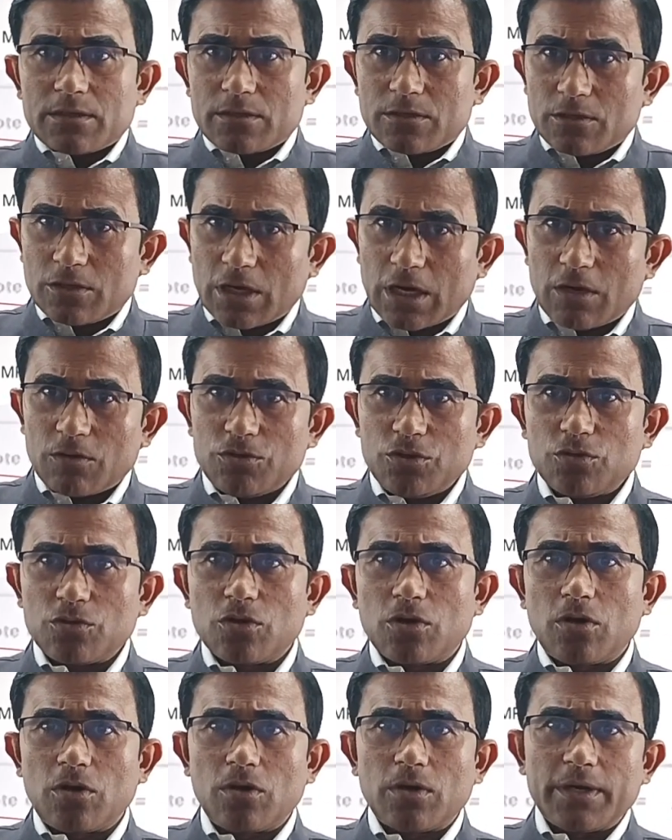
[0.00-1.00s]
Now you
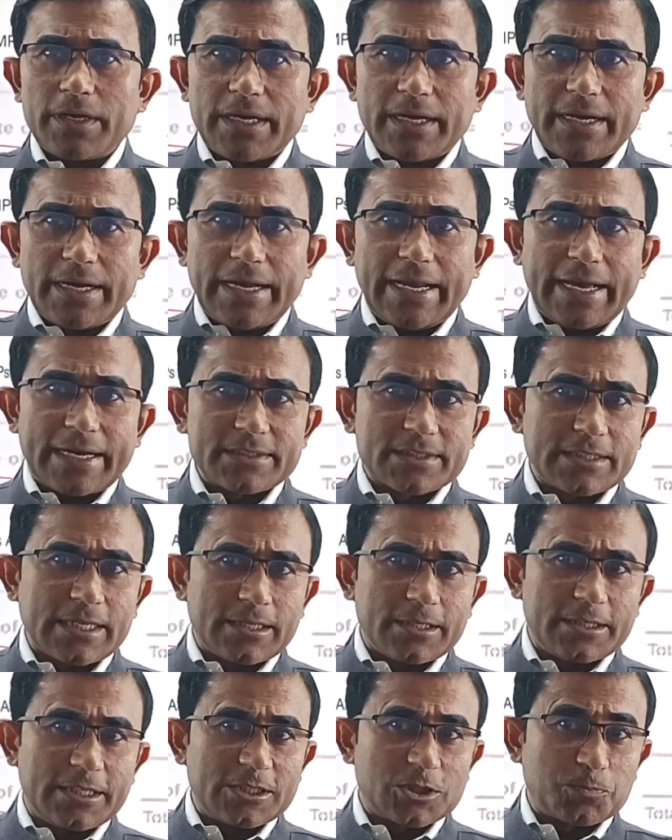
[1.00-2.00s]
know
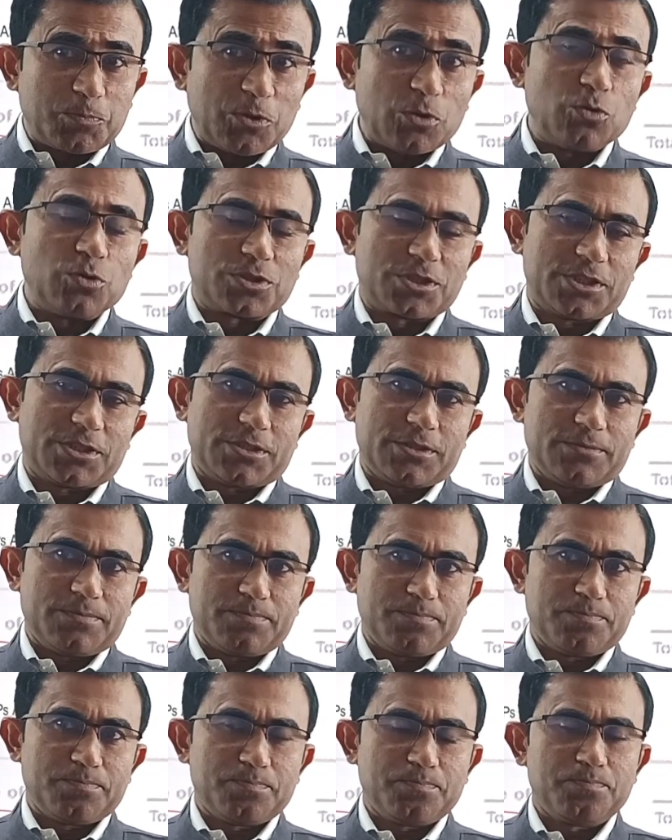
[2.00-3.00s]
election disputes
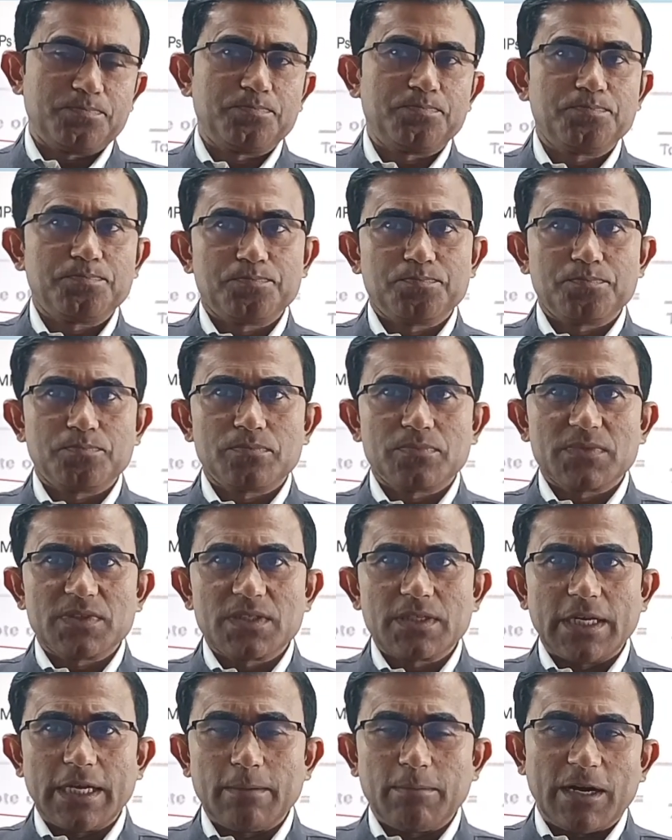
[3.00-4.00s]

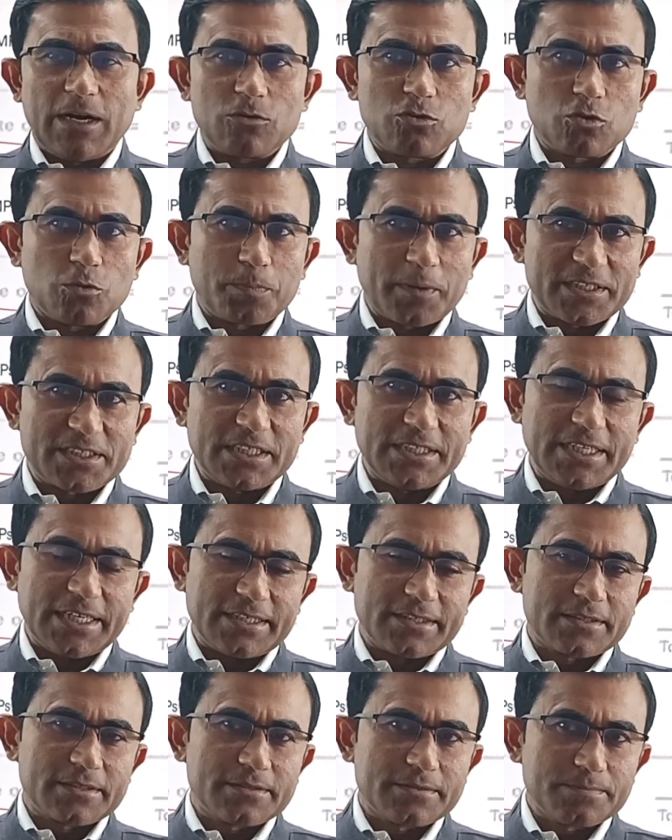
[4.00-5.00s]
about to president.